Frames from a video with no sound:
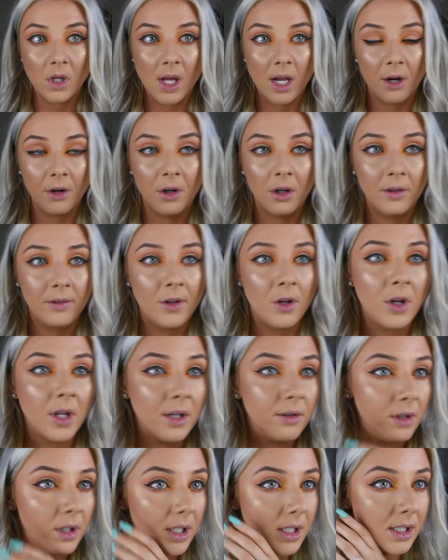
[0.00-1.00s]
I don't know if you
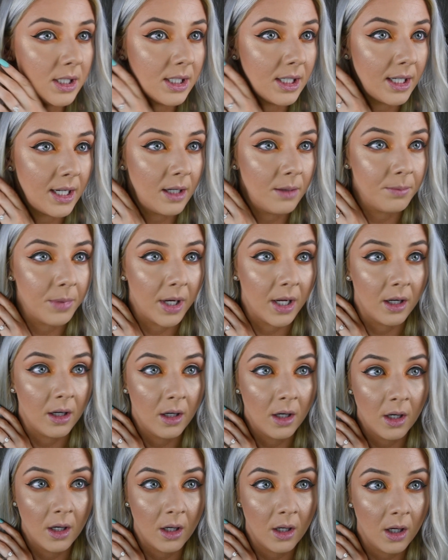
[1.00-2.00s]
can really see it, but
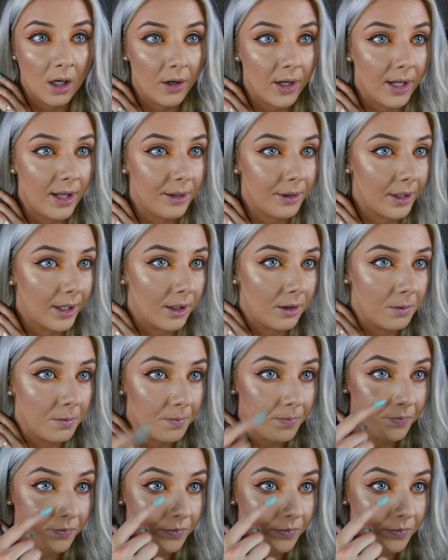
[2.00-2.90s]
okay, there we go.